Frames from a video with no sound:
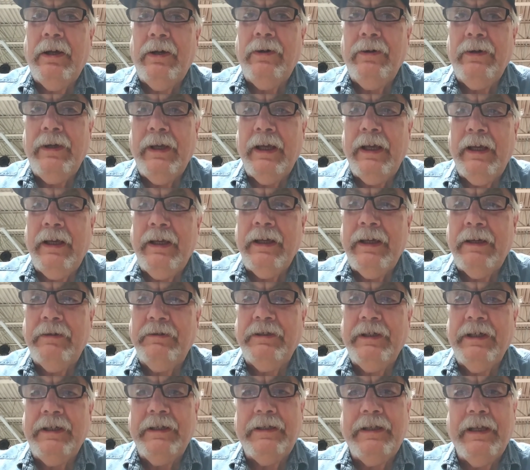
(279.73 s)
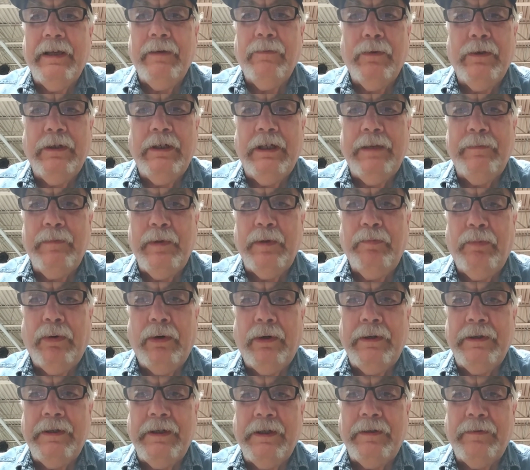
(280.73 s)
Okay, I was going to say it wouldn't let me
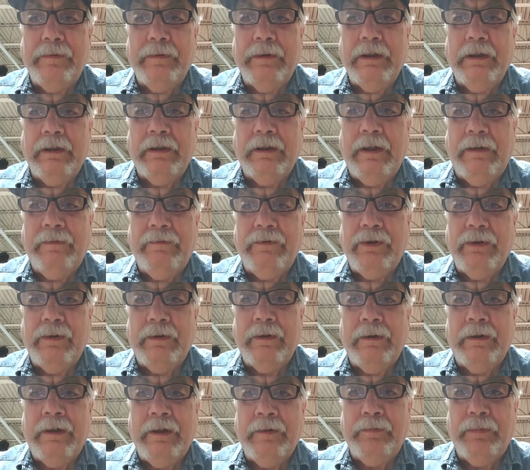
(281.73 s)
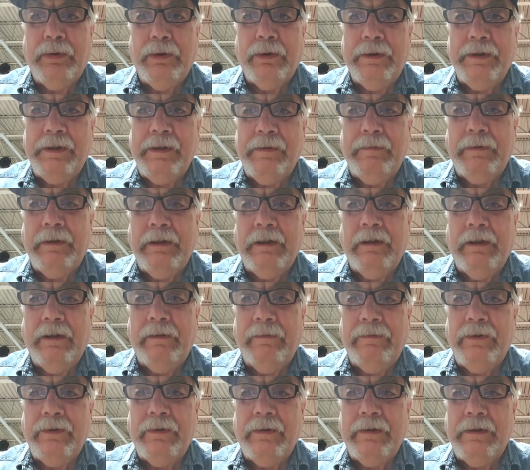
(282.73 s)
pause this with the gloves on or unpause it with the
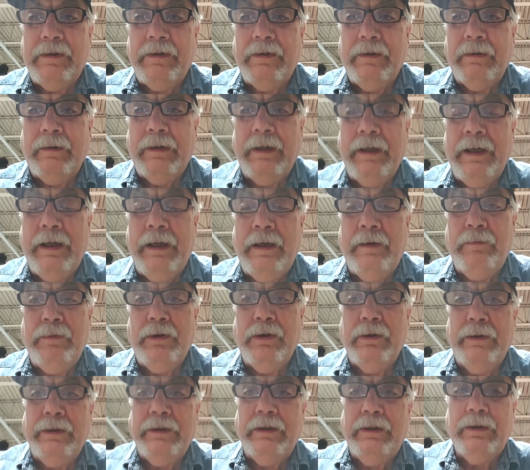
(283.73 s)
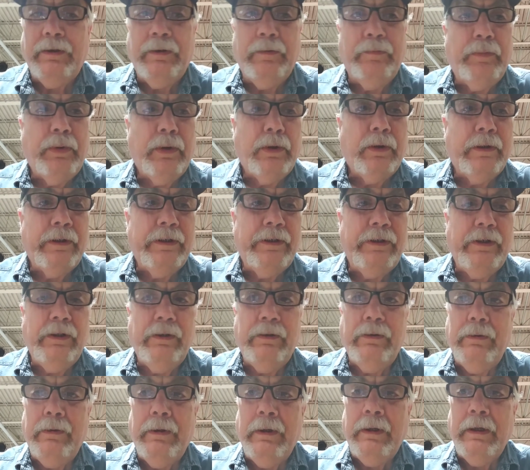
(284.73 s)
gloves on. So I am going to pause
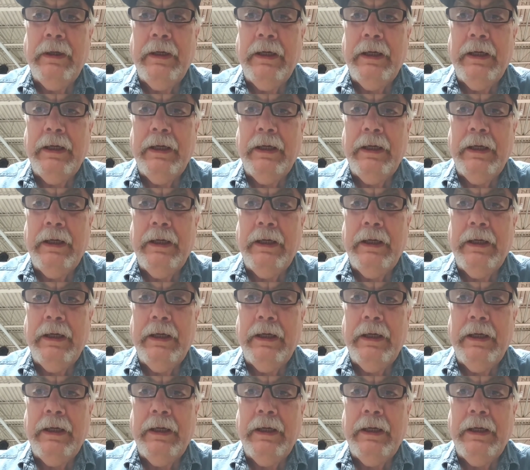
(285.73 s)
you.